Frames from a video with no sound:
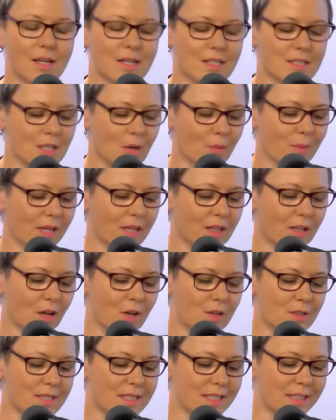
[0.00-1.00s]
So in
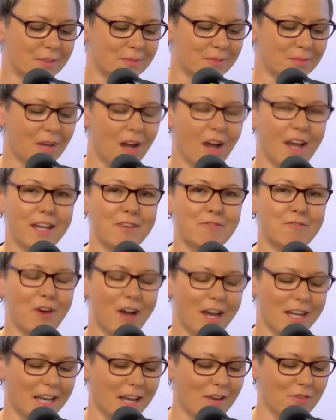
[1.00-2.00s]
closing, I
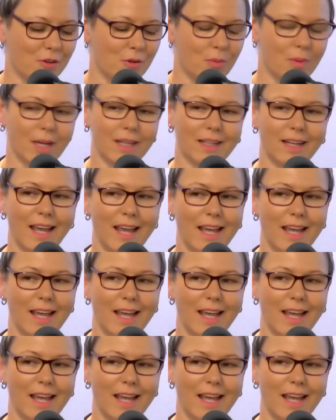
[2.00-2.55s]
invite everyone,